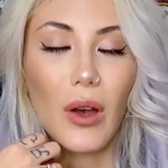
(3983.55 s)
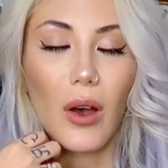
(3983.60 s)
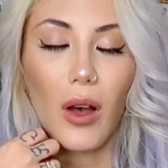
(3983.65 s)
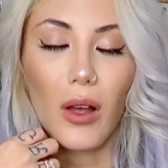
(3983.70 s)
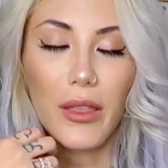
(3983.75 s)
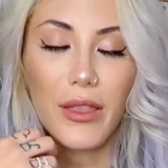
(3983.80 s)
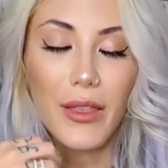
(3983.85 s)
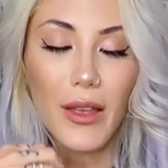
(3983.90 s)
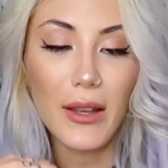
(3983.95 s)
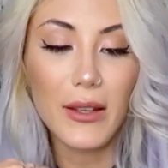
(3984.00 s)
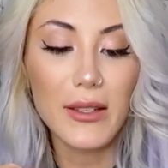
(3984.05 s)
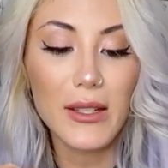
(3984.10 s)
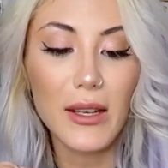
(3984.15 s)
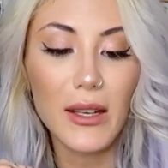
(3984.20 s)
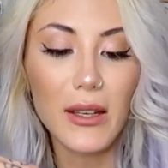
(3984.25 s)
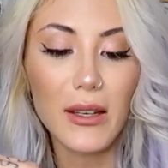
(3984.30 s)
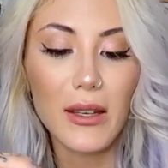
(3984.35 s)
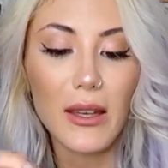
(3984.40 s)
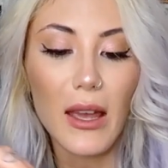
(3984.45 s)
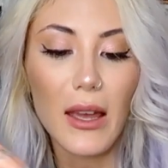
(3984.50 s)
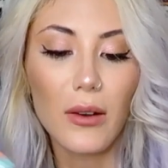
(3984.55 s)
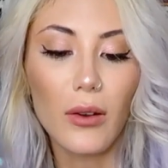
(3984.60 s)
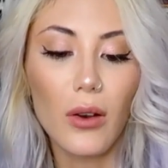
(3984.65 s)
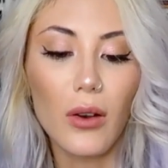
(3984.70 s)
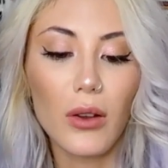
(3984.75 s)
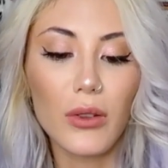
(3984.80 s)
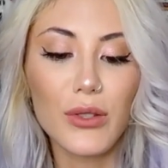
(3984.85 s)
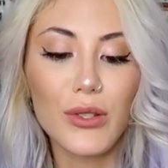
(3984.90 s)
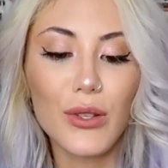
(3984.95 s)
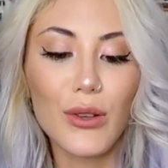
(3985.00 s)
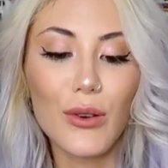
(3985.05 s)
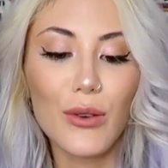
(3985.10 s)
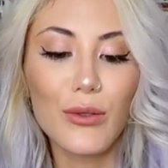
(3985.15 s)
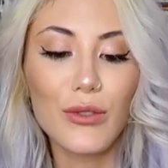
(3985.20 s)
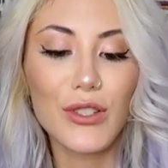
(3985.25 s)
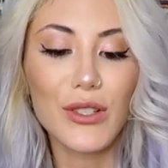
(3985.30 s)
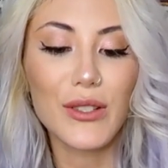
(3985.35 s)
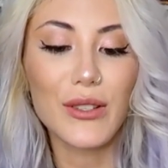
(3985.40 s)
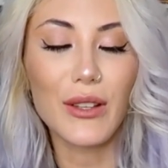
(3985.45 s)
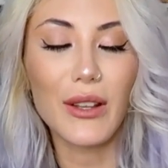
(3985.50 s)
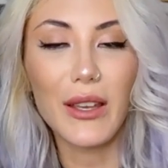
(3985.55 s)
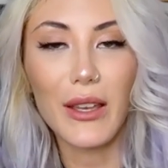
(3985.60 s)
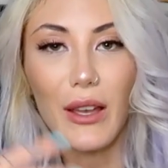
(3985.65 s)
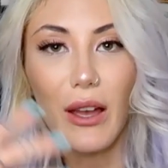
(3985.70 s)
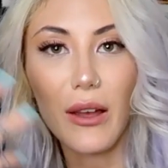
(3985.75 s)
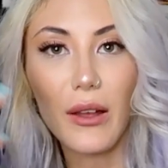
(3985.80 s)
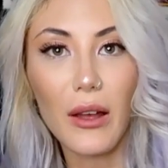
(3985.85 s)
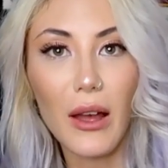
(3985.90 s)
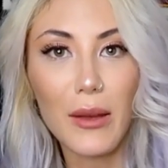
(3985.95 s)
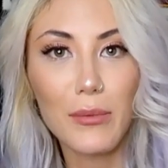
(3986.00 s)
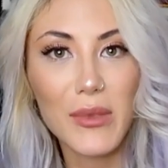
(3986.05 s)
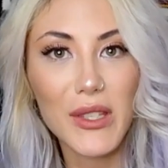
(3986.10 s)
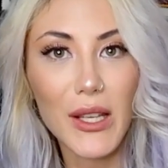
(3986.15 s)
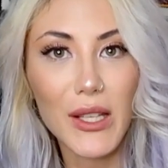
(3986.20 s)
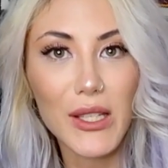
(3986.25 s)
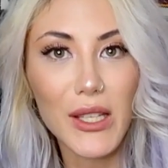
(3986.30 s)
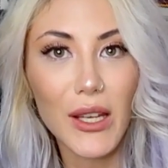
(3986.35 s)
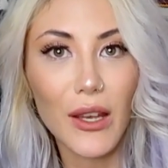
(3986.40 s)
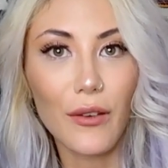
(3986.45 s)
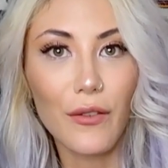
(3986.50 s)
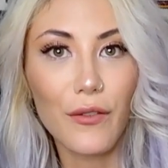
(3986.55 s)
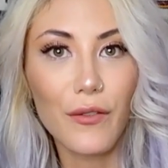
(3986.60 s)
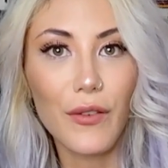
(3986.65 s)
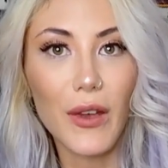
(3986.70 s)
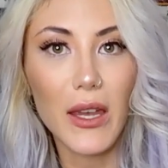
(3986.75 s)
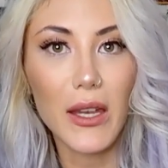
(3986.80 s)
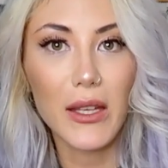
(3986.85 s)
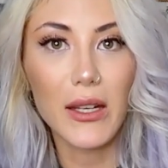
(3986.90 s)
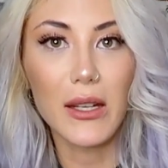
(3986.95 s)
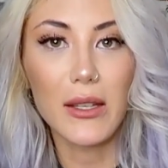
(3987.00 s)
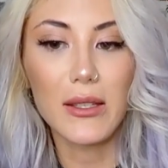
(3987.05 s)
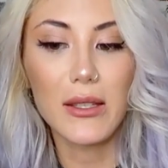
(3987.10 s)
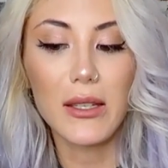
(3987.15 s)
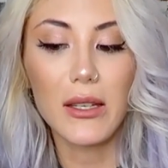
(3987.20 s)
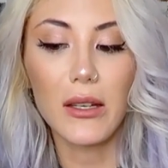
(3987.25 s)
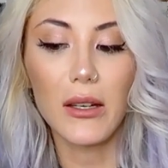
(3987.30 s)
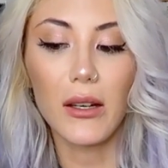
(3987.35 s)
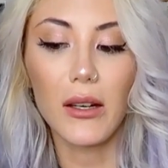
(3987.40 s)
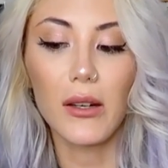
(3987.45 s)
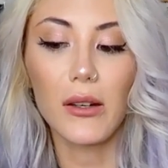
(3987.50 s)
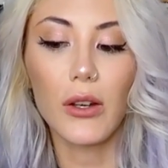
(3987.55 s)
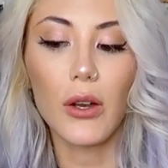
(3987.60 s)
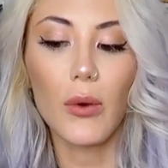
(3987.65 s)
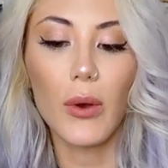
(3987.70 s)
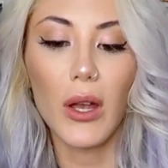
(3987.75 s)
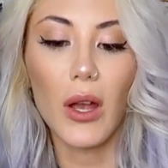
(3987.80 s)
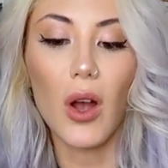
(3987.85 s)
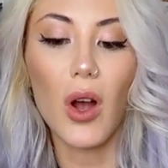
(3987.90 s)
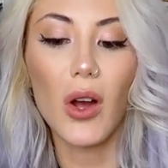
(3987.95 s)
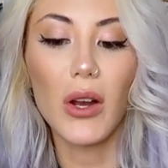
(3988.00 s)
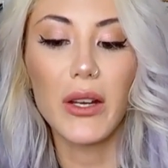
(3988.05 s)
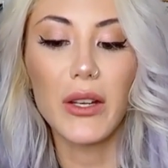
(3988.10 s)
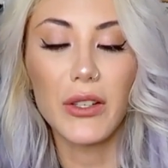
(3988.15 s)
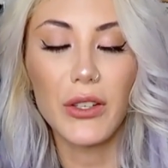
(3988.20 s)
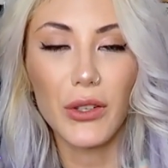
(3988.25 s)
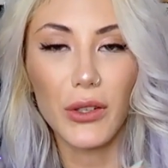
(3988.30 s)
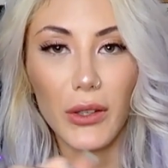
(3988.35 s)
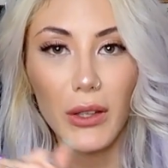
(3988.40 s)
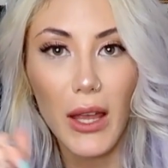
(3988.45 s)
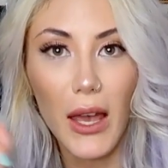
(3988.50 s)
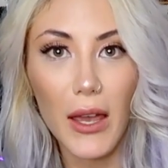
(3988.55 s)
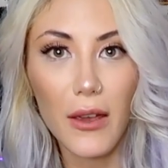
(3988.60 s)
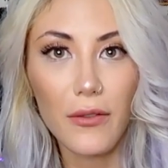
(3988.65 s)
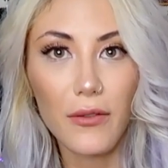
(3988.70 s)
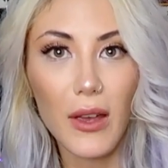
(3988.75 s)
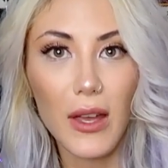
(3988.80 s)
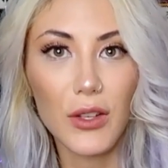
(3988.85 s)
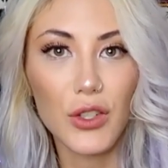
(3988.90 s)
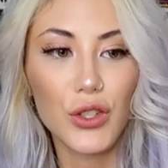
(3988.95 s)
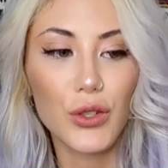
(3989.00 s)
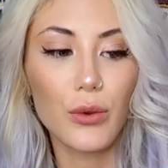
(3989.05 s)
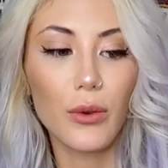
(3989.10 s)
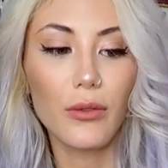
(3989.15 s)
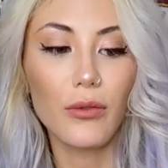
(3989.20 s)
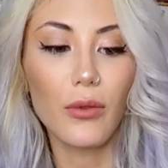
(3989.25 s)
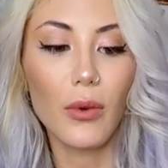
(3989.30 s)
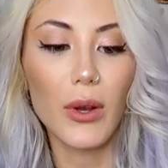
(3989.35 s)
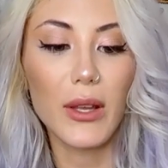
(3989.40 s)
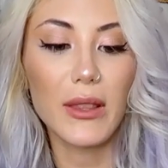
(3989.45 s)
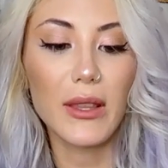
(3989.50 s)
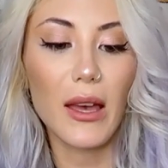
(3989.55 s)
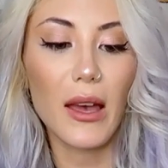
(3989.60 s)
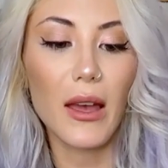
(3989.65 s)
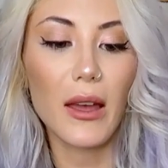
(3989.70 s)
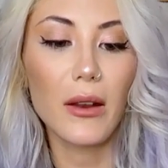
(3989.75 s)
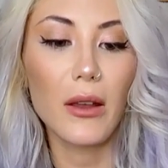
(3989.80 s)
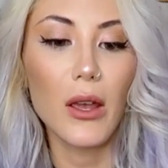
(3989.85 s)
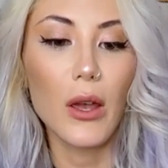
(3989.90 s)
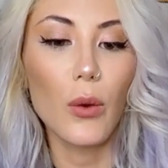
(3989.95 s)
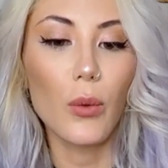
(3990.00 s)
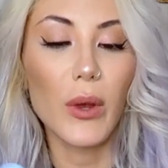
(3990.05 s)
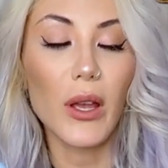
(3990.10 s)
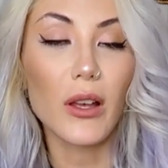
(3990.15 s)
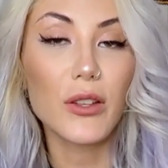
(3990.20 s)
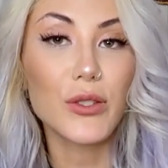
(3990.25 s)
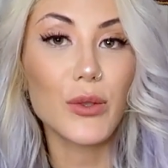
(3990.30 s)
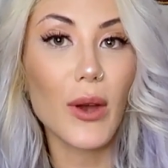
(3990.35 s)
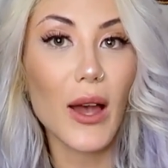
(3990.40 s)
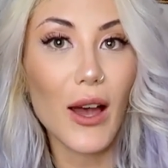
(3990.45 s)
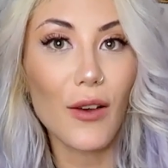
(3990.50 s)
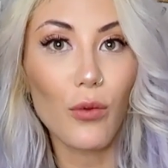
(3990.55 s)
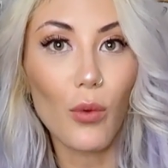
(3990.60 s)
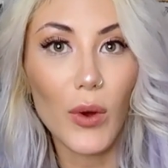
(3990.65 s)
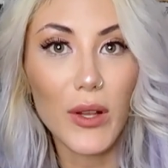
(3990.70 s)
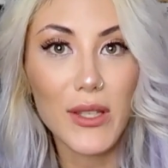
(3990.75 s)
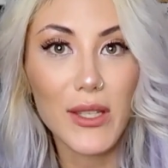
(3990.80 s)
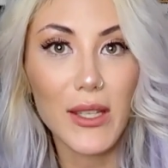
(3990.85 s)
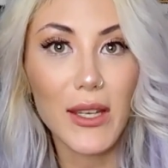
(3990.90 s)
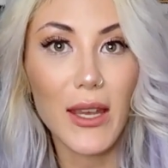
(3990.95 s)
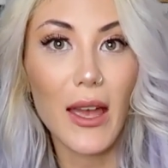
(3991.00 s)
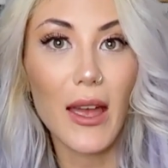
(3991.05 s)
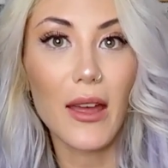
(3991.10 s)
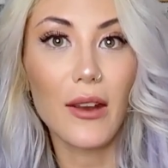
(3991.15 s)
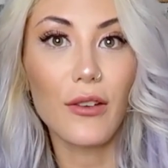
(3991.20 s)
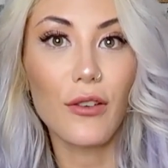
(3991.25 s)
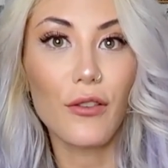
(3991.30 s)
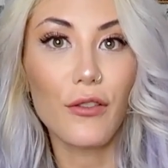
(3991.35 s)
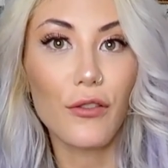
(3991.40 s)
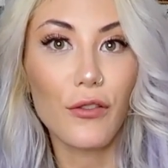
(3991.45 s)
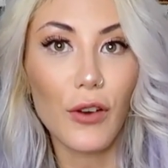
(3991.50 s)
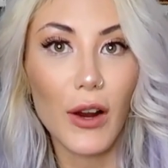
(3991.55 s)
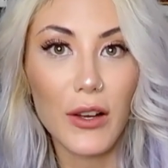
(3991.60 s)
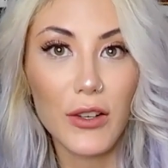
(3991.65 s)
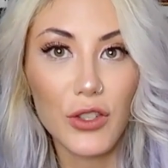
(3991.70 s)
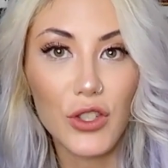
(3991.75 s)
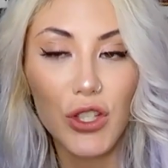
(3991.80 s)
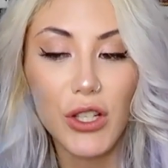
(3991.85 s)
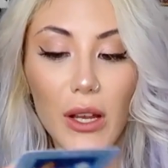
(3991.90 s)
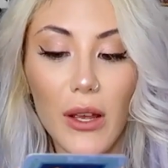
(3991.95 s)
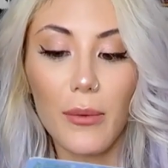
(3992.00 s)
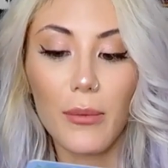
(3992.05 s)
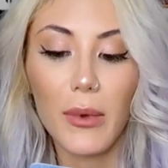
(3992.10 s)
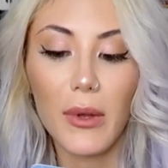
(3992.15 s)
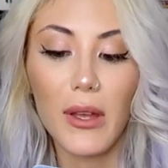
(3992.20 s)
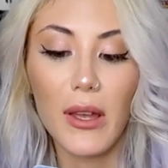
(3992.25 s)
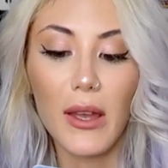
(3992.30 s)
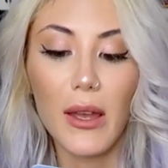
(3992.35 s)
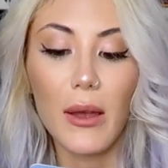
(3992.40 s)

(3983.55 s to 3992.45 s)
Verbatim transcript: authentic and also just like I'm sensing a fakeness here going on in your life and to avoid that. We also have once again friendship.